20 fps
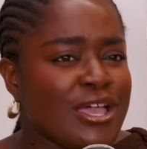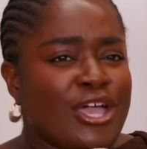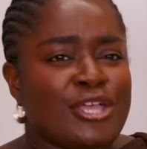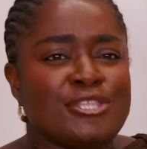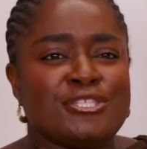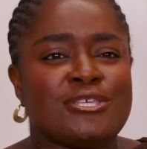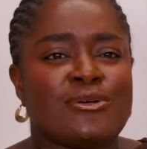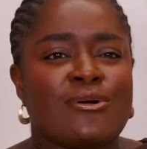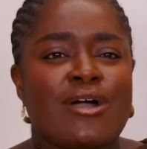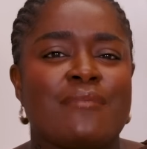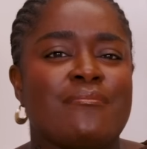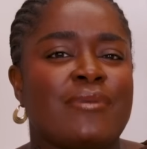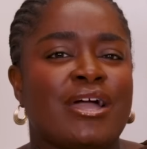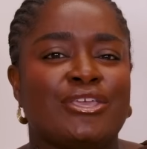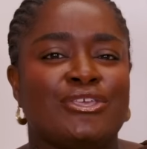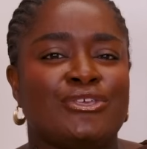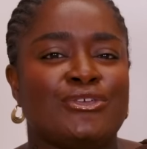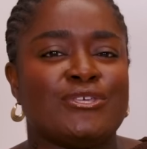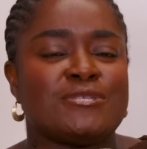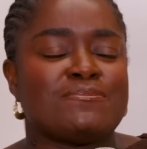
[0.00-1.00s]
And so I
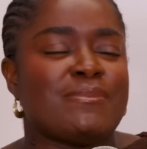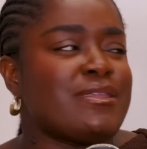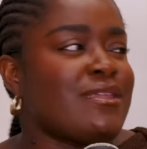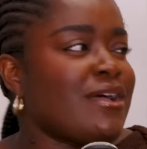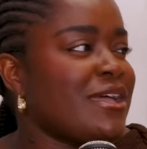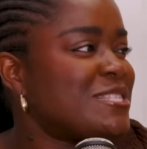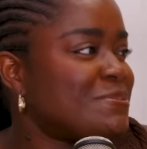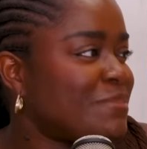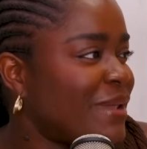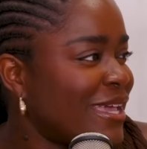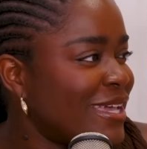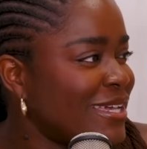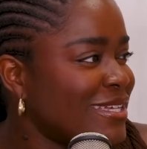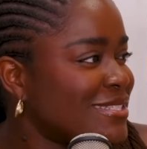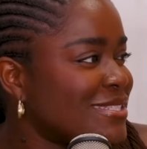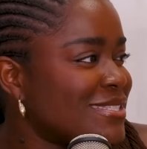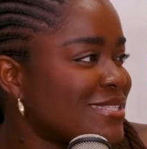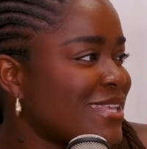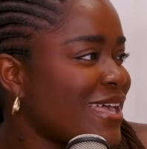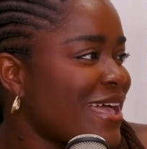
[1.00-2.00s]
might use my nice
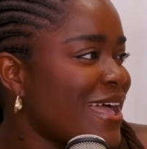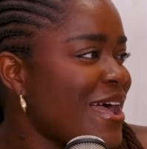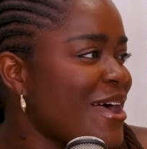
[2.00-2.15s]
plates.